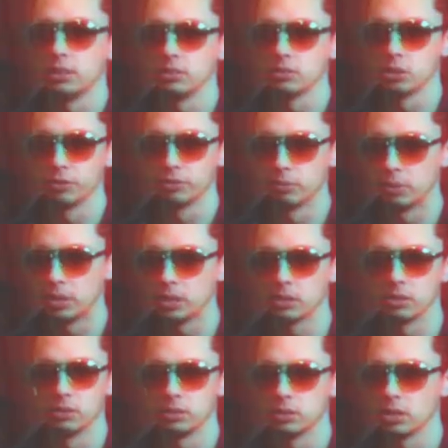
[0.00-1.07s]
It's good for me
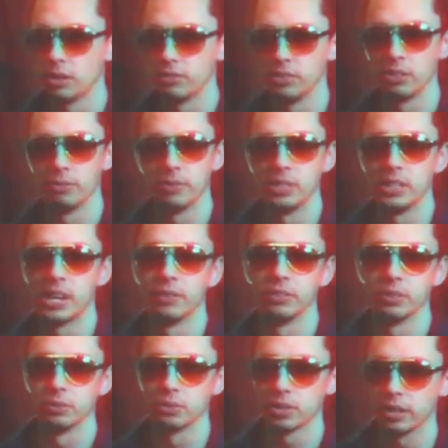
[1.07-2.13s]
because I've never been able to
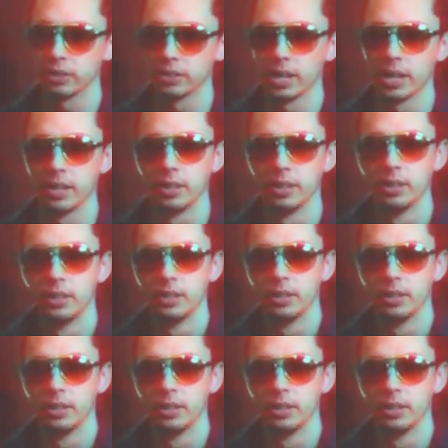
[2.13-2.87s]
subtract, eh?